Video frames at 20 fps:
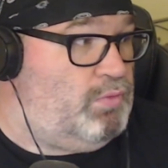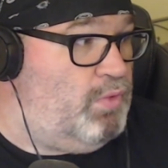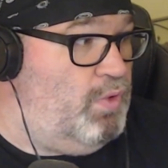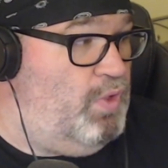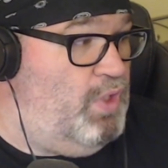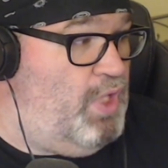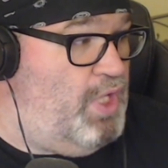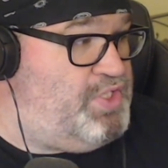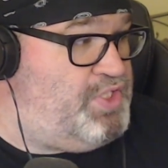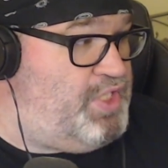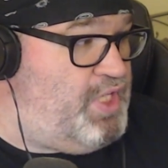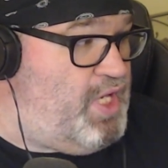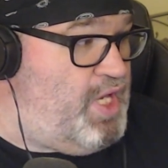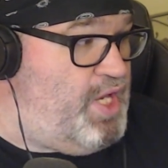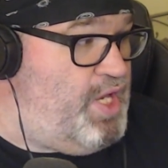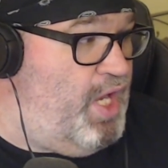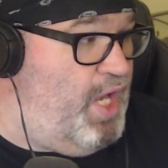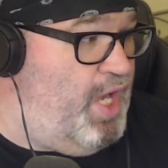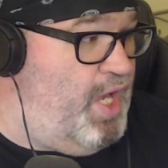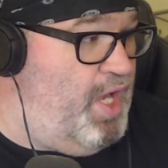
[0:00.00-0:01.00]
let's see.
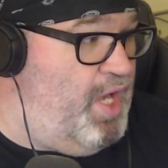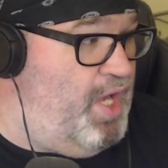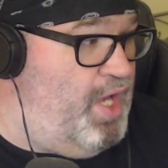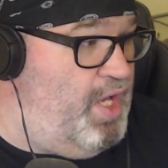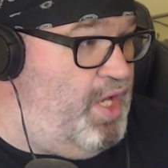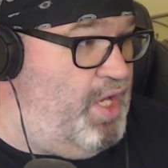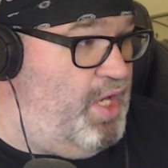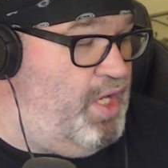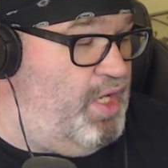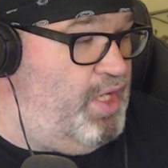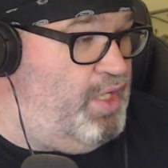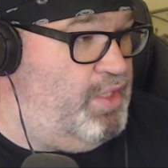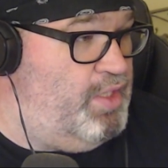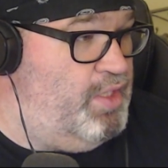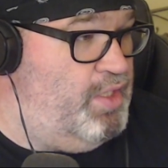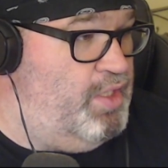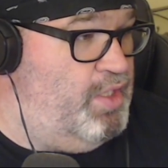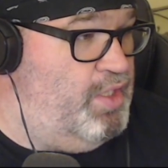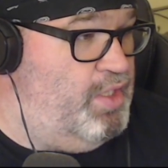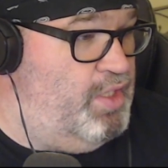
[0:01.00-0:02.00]
Uh,
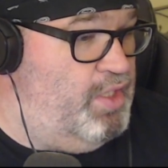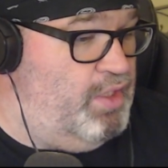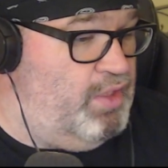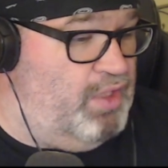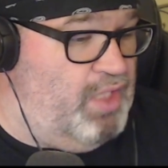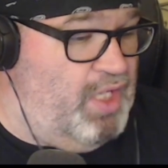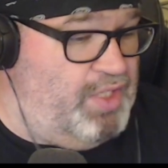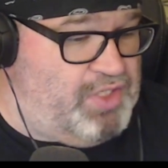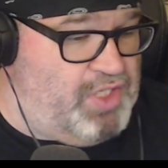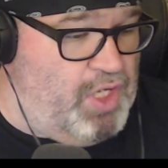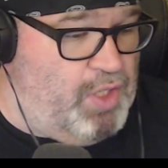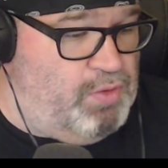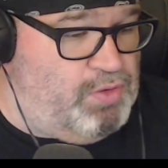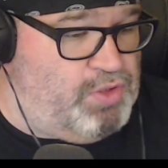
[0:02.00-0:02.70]
let's go